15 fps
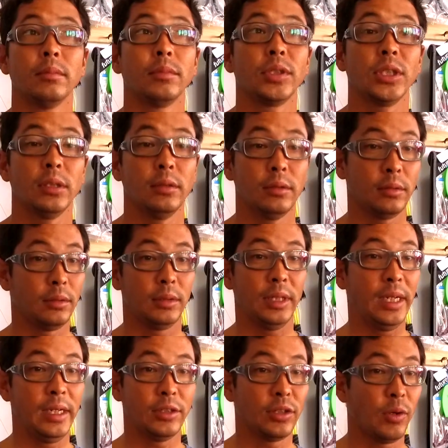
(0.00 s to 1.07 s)
So
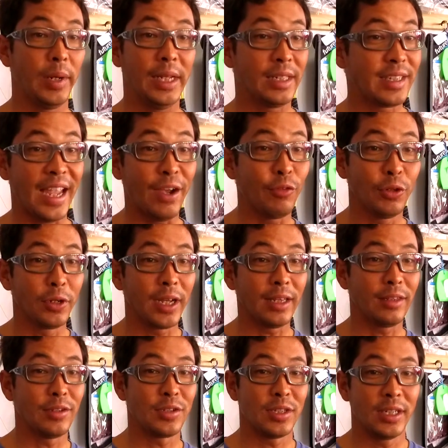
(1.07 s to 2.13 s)
let's have a look
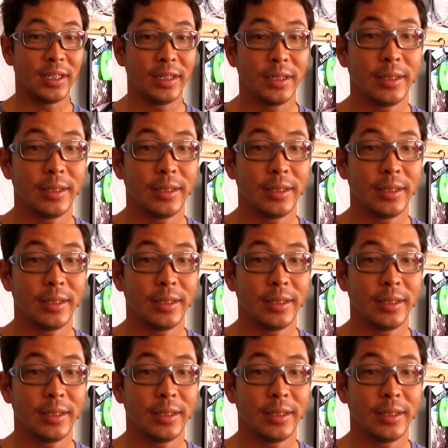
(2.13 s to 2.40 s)
at this thing.